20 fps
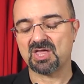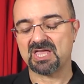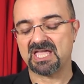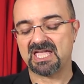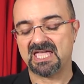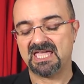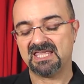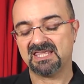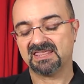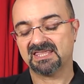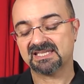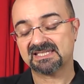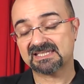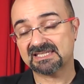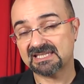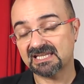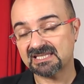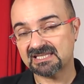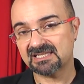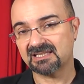in the
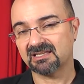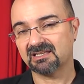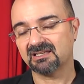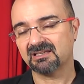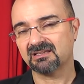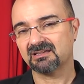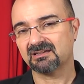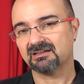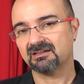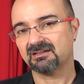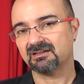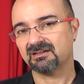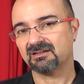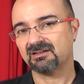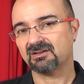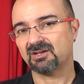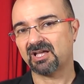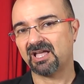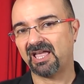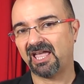city,
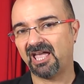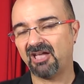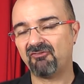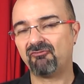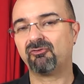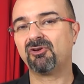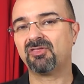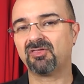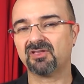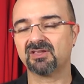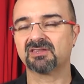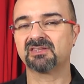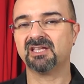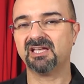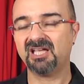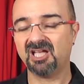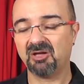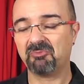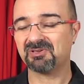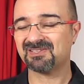everything that
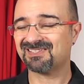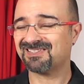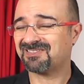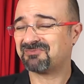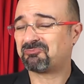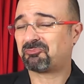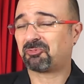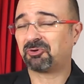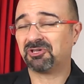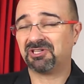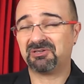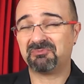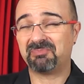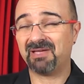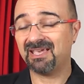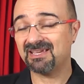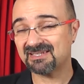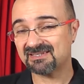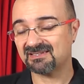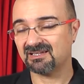happens is pretty
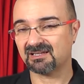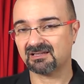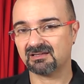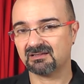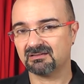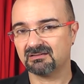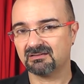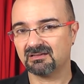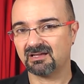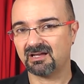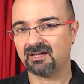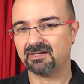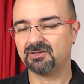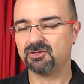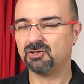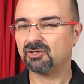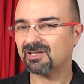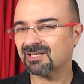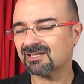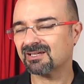basic, and
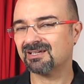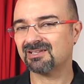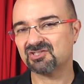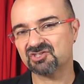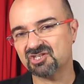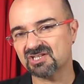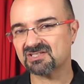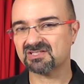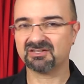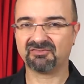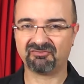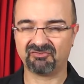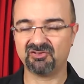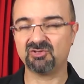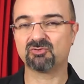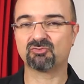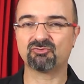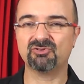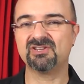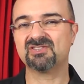you can get just a
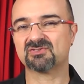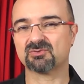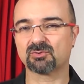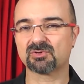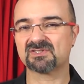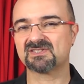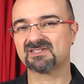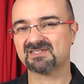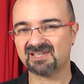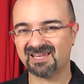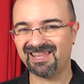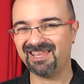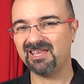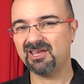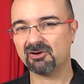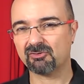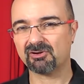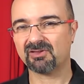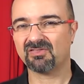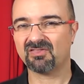few resources
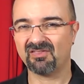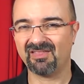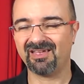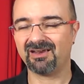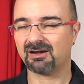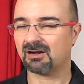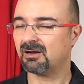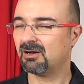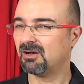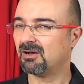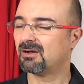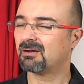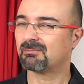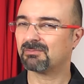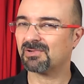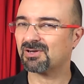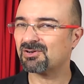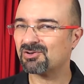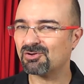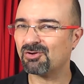here and there,
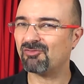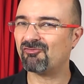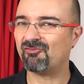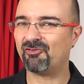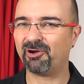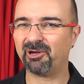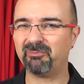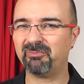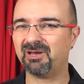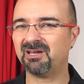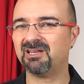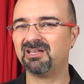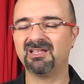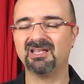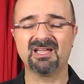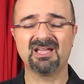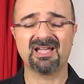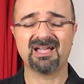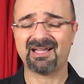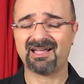but not very many,
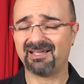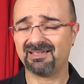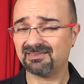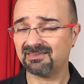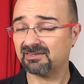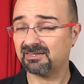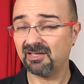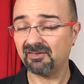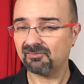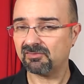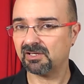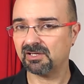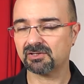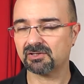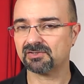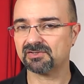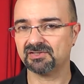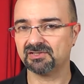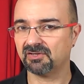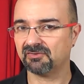and definitely
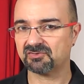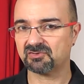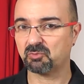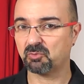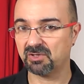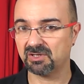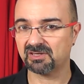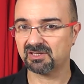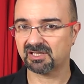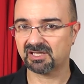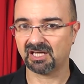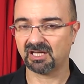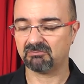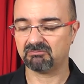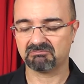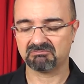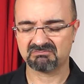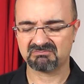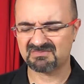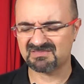not enough to win the game.
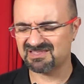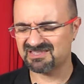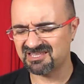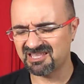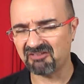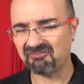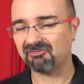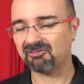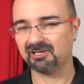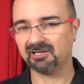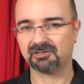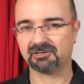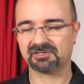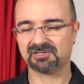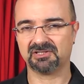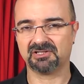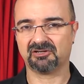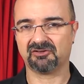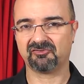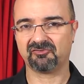Definitely not
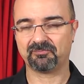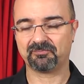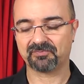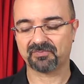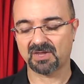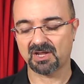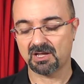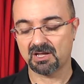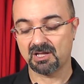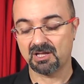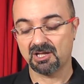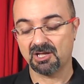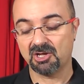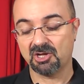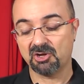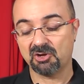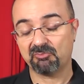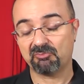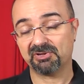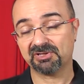enough.
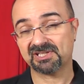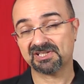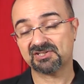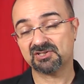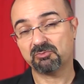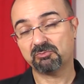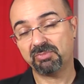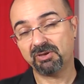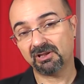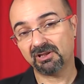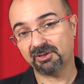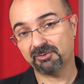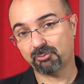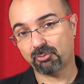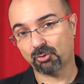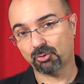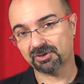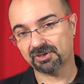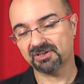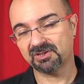But as you build a
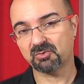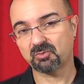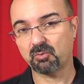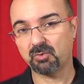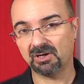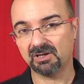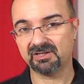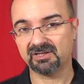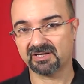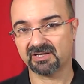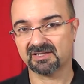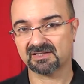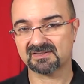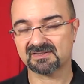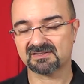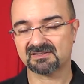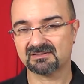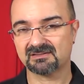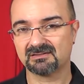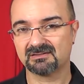board in the
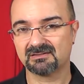wilderness,